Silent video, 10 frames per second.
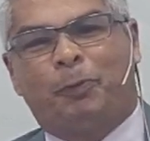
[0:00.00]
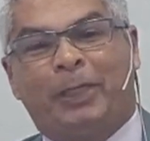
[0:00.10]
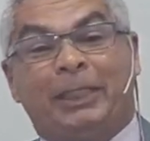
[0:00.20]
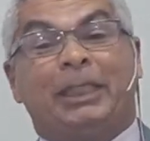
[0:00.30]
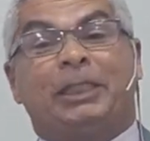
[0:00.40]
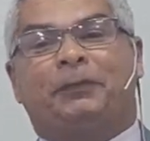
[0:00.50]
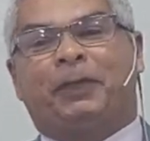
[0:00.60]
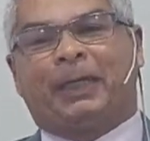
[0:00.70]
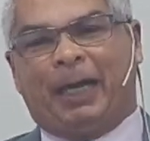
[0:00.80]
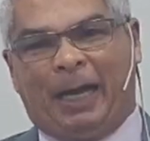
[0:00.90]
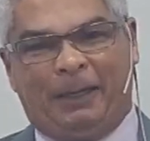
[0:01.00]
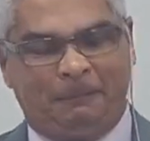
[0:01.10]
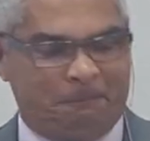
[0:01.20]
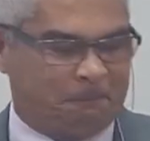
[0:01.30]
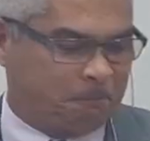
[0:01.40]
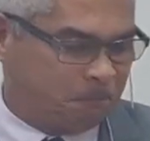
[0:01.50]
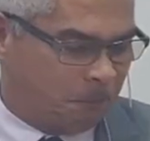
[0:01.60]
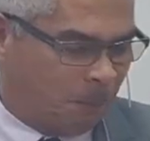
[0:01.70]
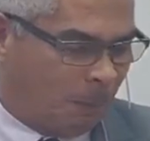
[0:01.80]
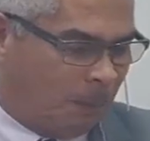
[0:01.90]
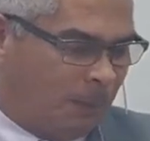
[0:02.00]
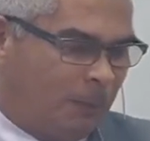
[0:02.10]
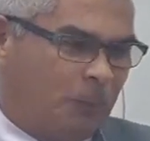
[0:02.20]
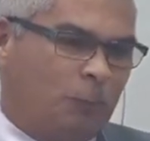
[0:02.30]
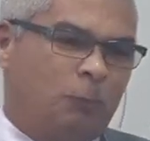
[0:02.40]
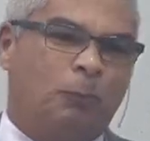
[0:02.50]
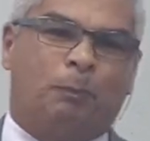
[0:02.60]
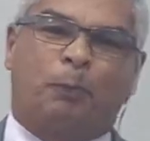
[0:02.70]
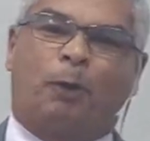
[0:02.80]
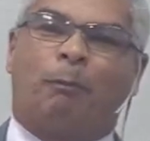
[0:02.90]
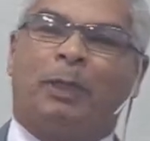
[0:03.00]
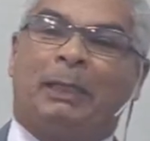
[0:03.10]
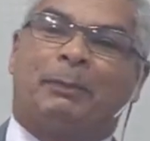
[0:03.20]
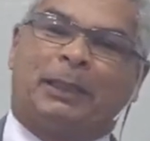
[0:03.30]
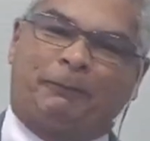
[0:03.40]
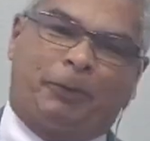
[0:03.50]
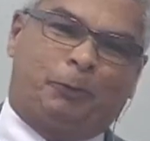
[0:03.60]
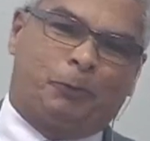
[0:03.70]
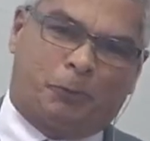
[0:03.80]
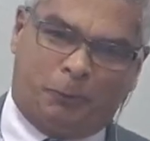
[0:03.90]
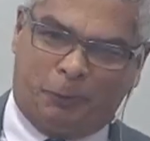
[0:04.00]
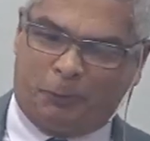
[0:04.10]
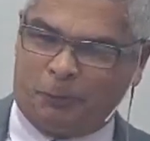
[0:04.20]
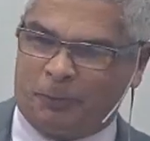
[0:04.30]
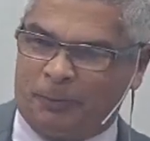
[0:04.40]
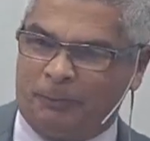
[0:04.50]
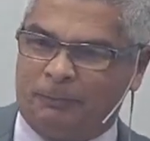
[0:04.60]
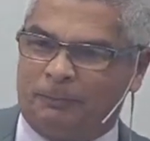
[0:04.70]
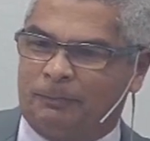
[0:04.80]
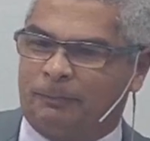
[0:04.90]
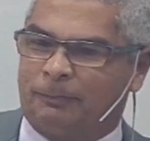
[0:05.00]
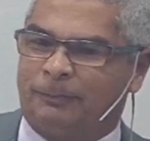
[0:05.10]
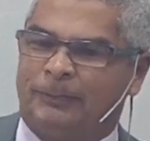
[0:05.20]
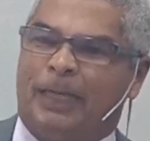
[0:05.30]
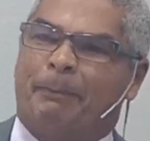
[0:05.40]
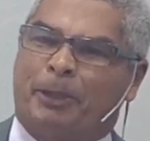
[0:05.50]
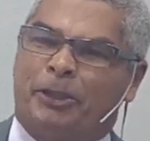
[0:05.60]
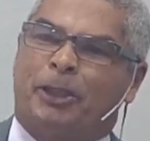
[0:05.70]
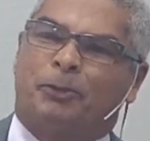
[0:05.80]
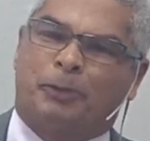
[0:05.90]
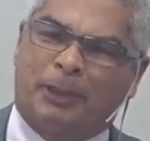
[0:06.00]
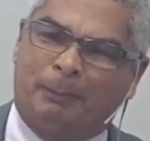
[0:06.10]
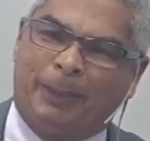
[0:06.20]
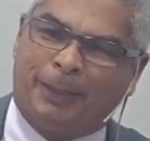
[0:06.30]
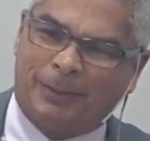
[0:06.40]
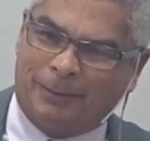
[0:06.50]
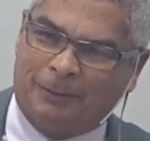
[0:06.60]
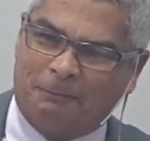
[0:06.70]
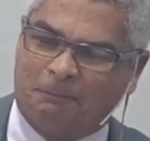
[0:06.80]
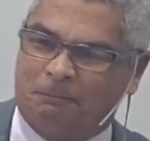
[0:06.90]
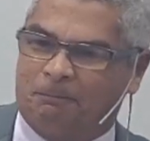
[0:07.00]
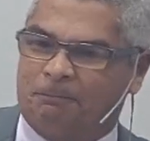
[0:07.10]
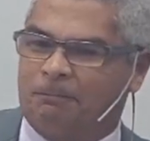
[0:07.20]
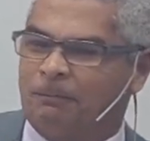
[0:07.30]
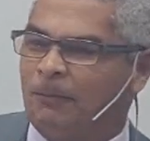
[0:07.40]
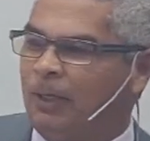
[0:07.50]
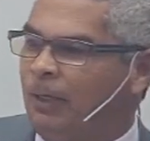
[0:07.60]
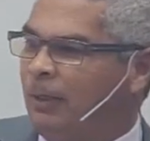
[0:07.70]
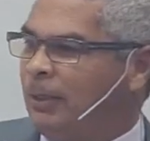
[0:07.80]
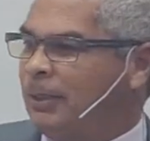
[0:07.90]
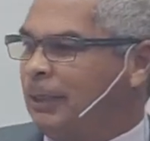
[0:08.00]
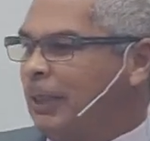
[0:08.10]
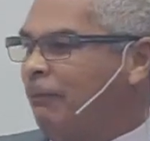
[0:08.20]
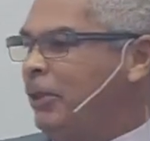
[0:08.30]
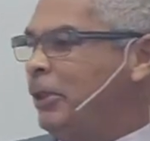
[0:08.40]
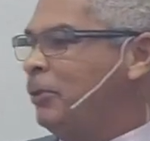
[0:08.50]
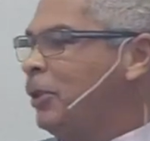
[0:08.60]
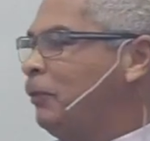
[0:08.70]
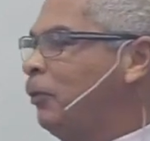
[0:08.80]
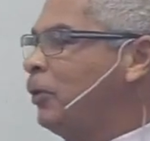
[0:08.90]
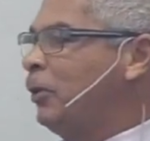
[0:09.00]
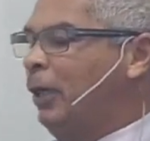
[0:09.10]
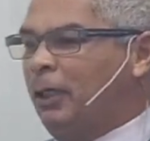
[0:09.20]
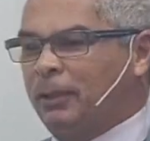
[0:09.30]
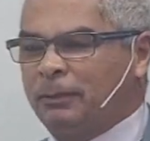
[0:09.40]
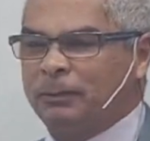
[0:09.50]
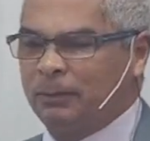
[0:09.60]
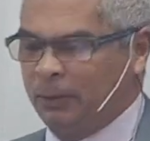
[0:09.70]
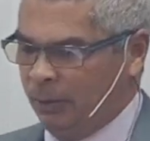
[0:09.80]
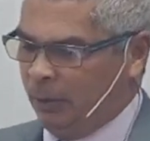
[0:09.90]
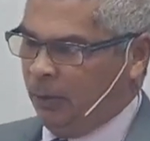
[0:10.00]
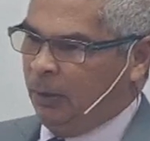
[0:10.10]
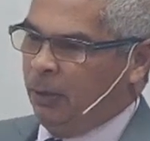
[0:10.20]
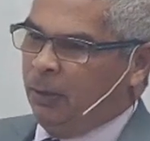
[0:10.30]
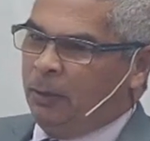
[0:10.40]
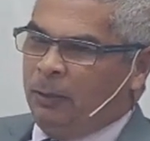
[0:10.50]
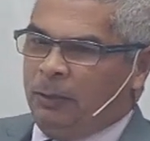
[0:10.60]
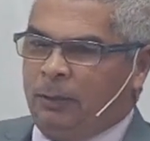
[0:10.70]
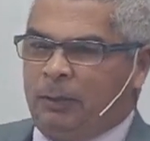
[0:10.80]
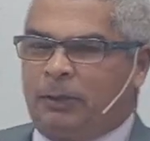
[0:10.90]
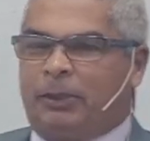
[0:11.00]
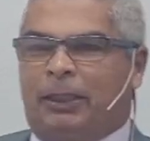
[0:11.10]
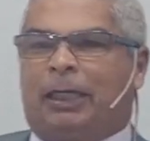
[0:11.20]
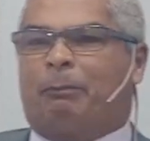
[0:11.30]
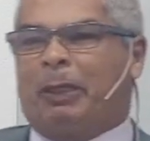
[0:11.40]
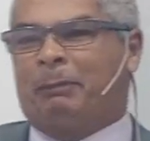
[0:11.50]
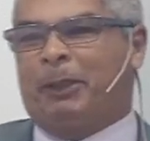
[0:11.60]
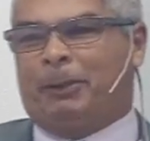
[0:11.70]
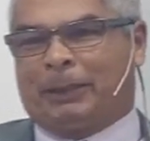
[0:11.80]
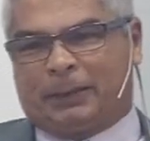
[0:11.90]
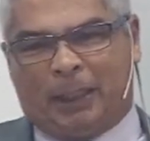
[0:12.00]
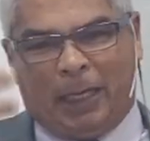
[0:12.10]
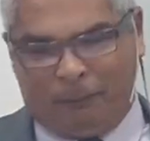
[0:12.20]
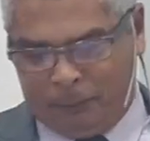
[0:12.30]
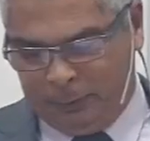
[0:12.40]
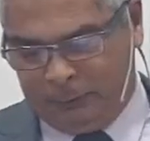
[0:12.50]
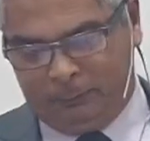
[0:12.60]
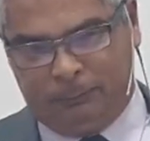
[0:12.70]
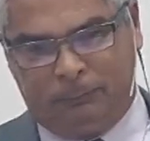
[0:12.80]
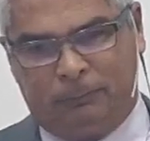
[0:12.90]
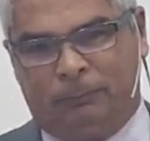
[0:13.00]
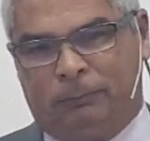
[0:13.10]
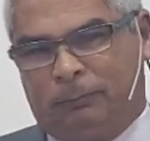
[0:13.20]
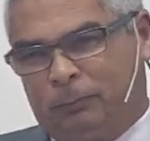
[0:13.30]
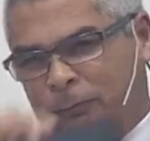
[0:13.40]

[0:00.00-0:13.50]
We're very good at identifying a problem in the life of someone else. But in the time of Jesus, it was the same. And at one point, Jesus said, "Take first